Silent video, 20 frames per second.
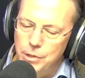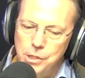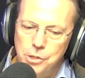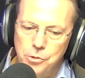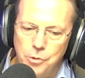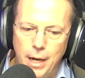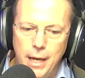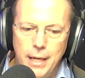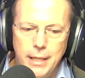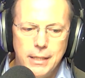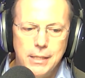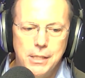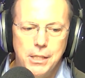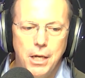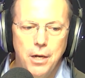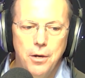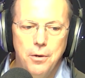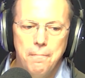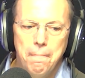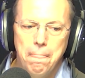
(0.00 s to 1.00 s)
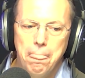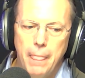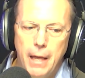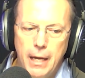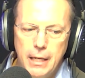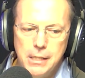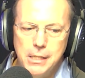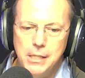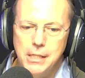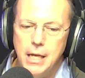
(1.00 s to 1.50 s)
of Australia. So
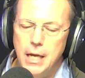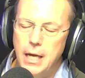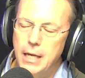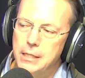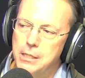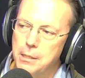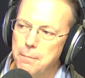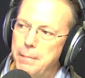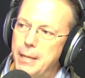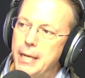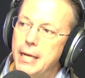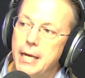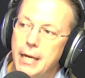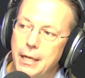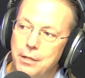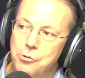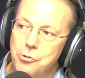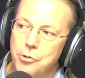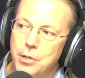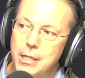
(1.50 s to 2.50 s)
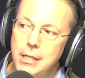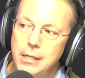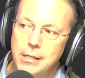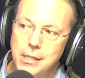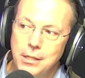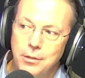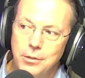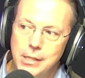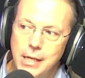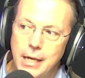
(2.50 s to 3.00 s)
it's a big country,
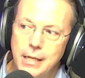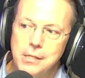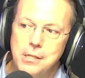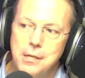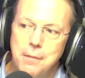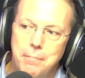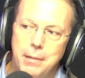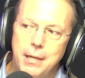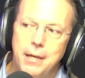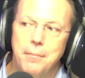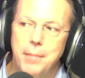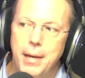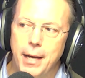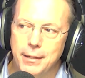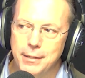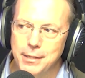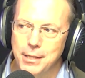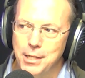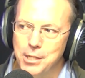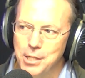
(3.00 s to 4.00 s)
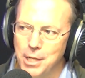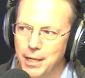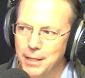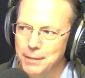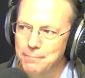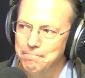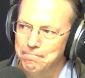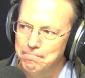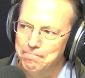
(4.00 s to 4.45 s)
so it's actually a big amount, DJ.